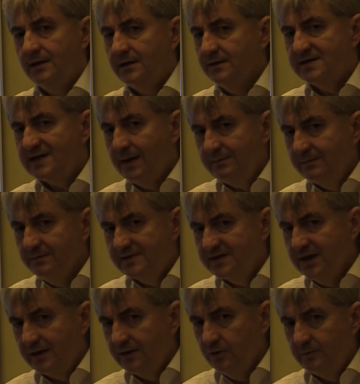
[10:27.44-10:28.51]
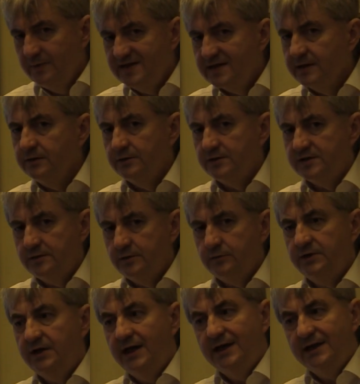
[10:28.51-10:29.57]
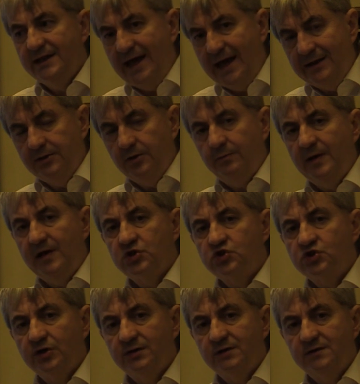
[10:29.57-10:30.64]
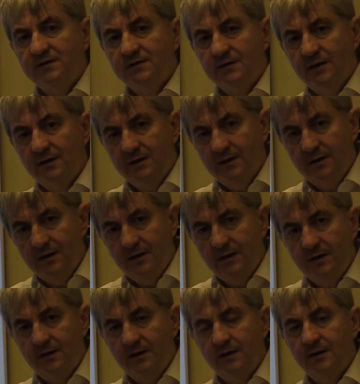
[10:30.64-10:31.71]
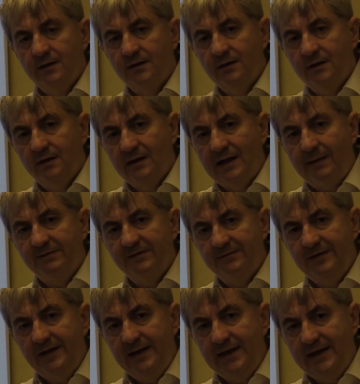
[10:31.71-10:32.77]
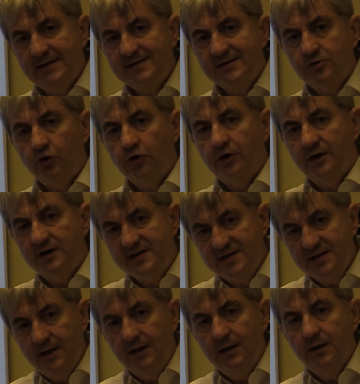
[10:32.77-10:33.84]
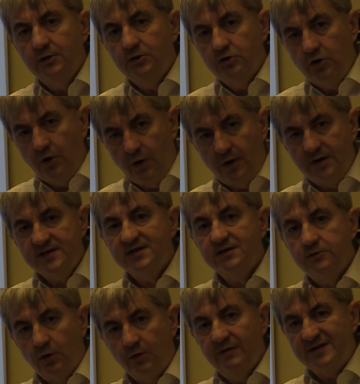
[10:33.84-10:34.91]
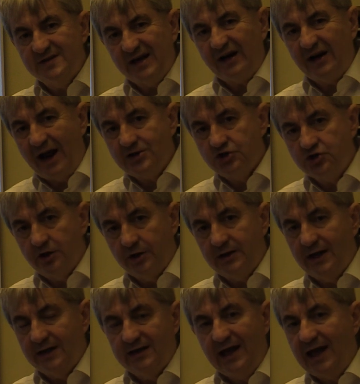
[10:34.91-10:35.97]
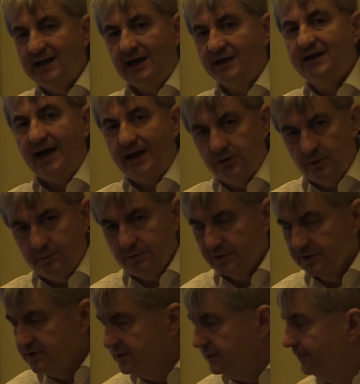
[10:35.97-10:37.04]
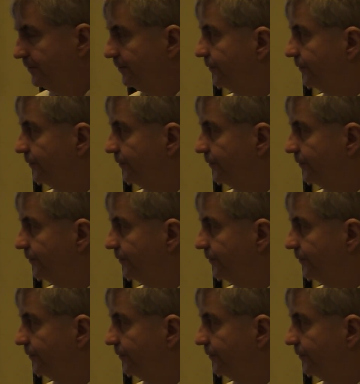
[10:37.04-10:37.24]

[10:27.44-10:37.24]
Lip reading: something you misunderstood, then the patient love feelings turns towards aggression and can attack the person